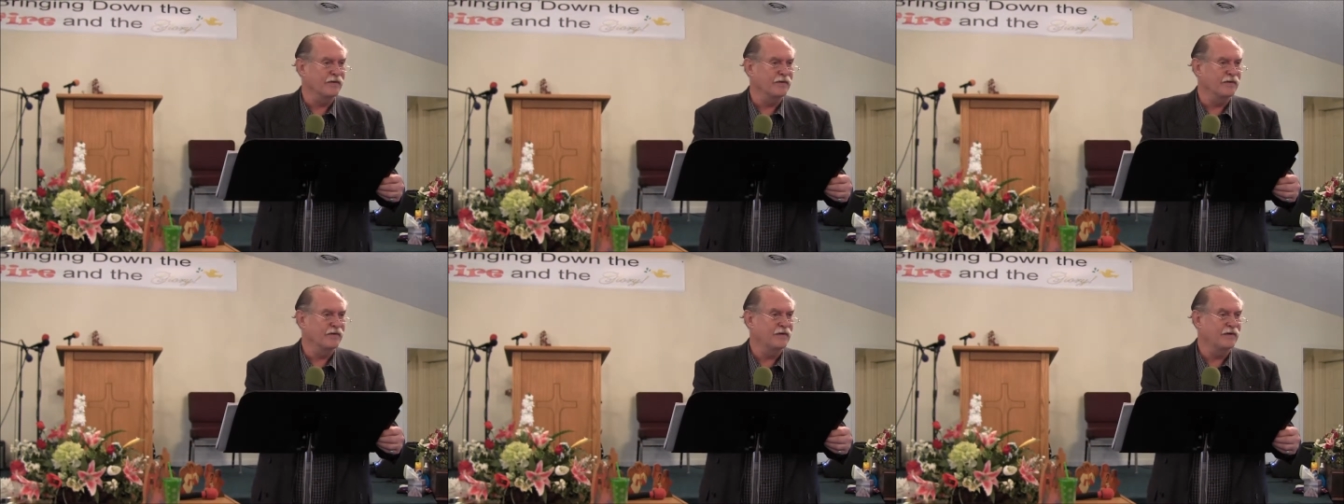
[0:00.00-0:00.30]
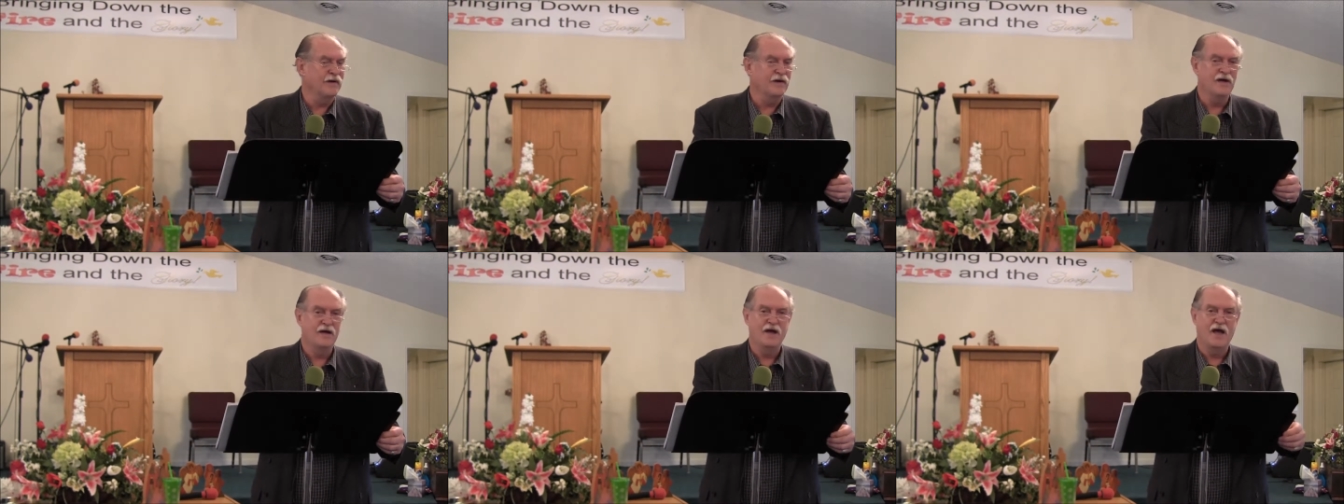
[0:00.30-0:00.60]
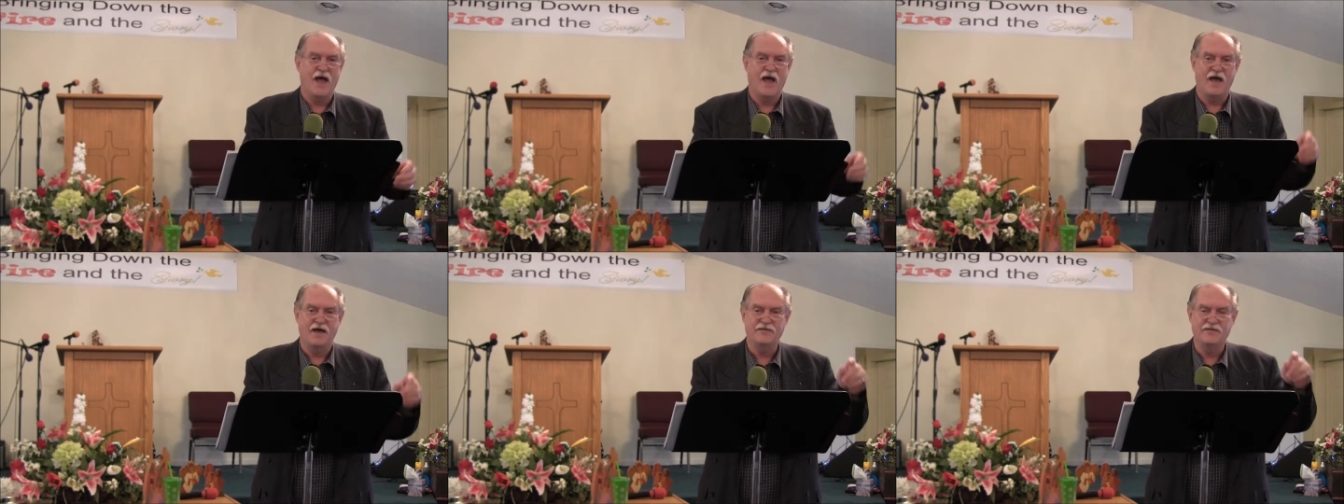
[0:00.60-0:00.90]

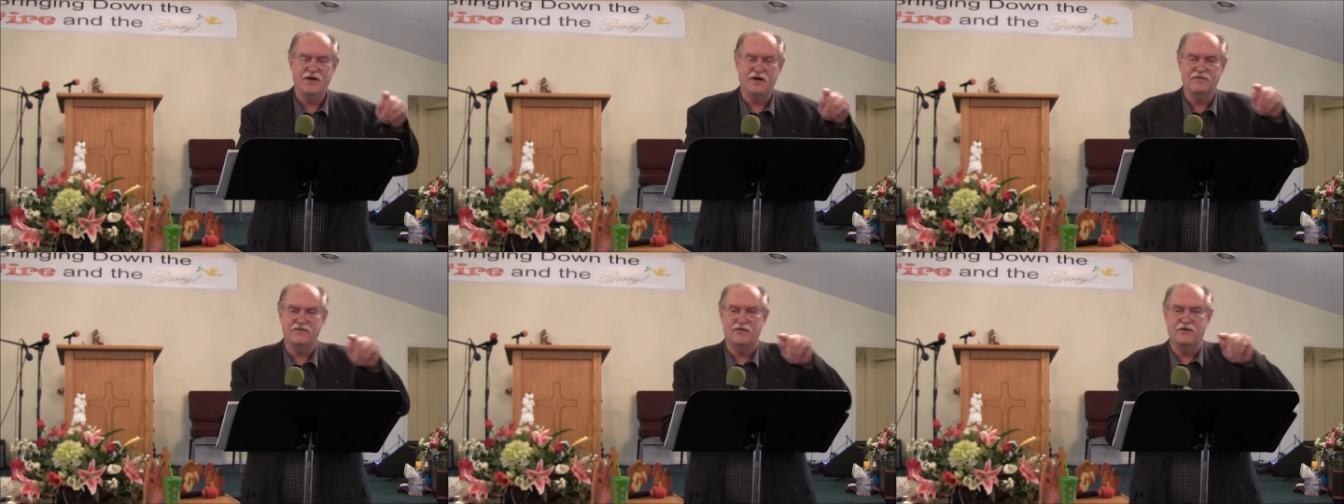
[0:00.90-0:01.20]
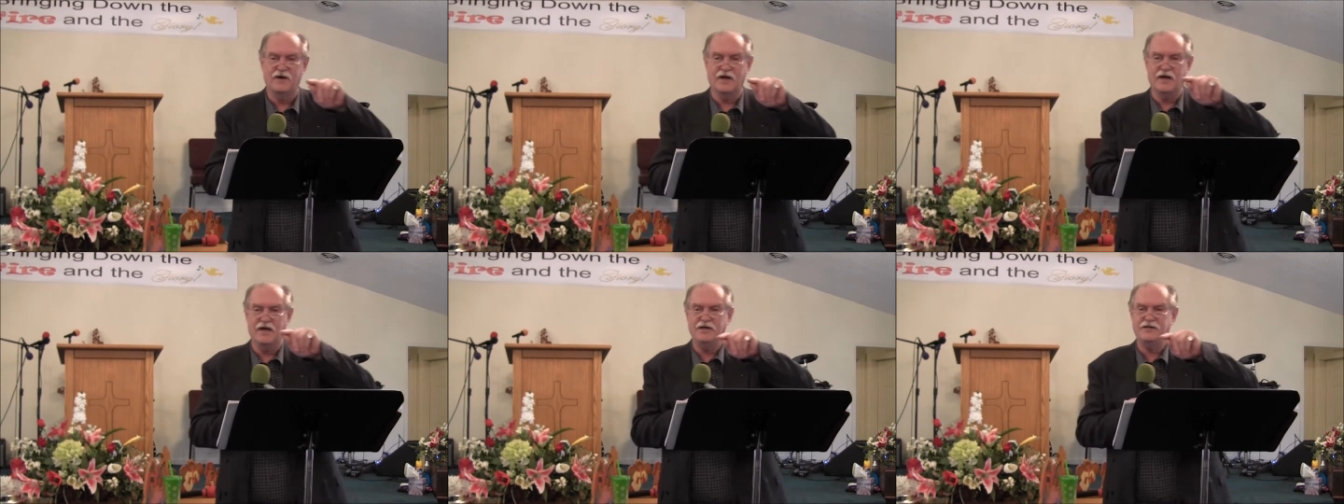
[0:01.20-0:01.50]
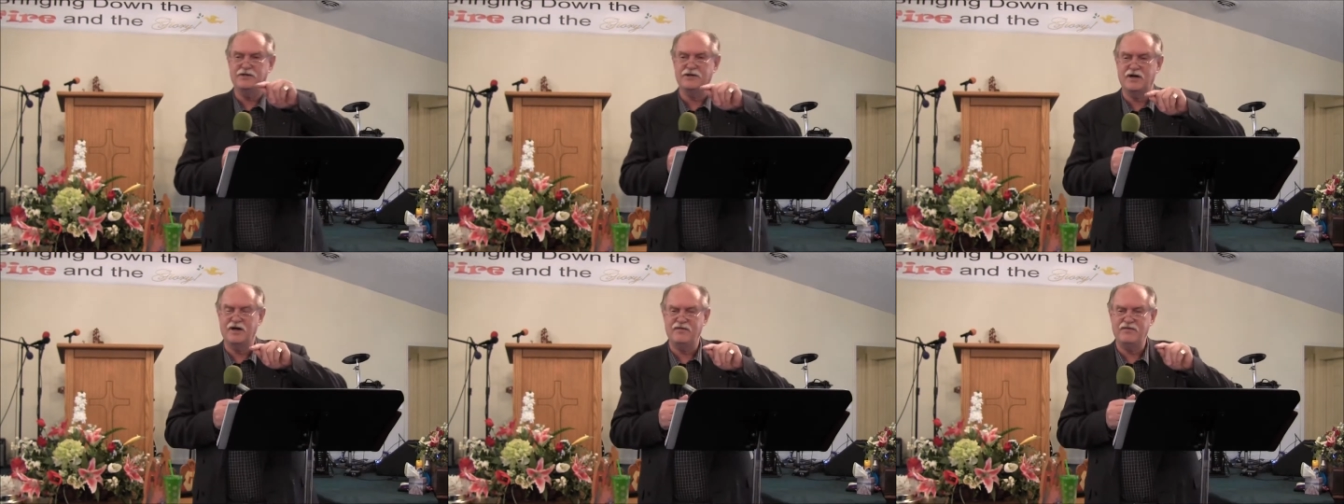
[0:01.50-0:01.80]
Amen. And therefore
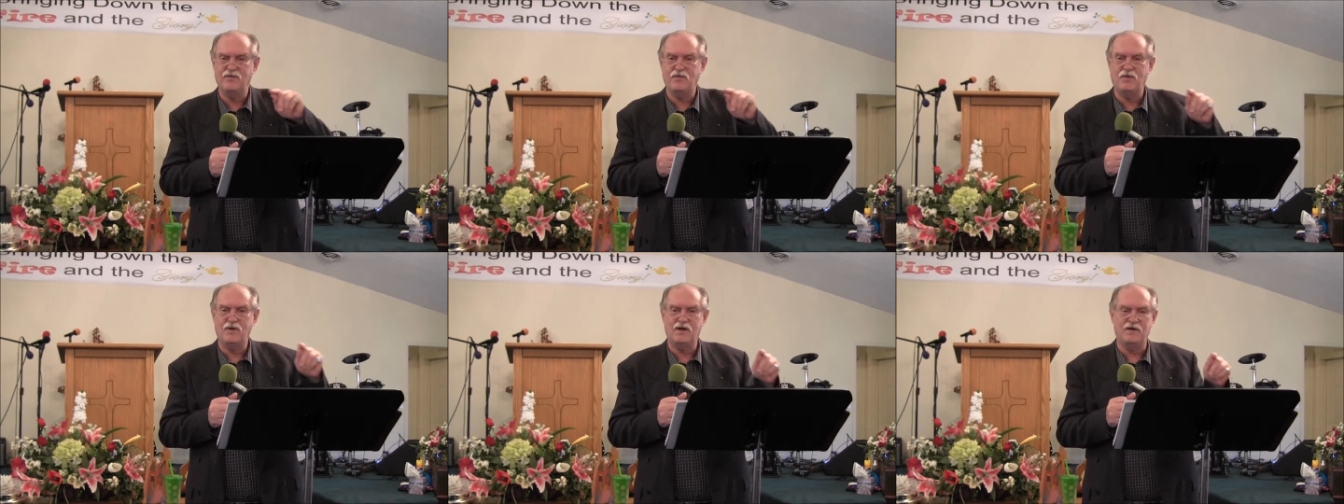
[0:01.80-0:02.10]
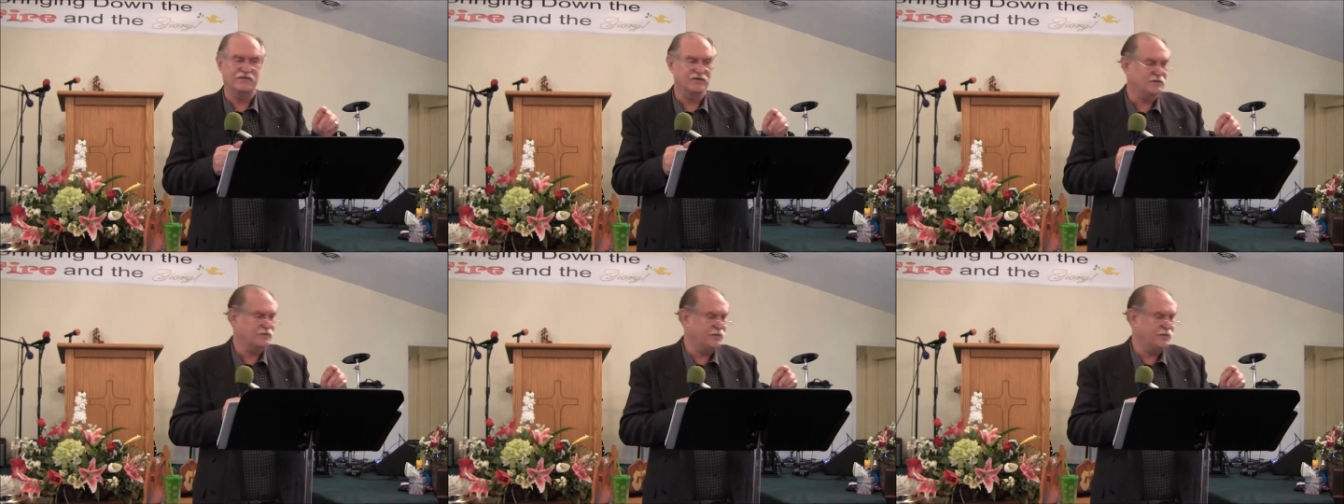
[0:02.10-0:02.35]
each and every one of